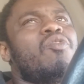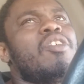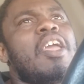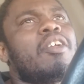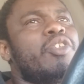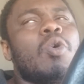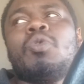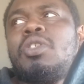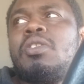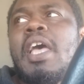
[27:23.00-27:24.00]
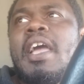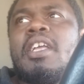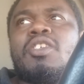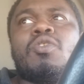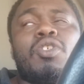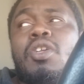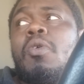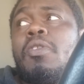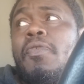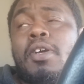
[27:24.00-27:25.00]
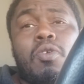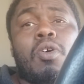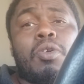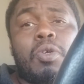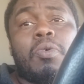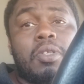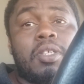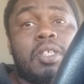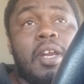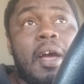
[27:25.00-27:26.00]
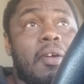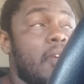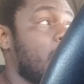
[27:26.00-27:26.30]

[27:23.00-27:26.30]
year two stage, you should know what the fuck you going to do with this shit out here.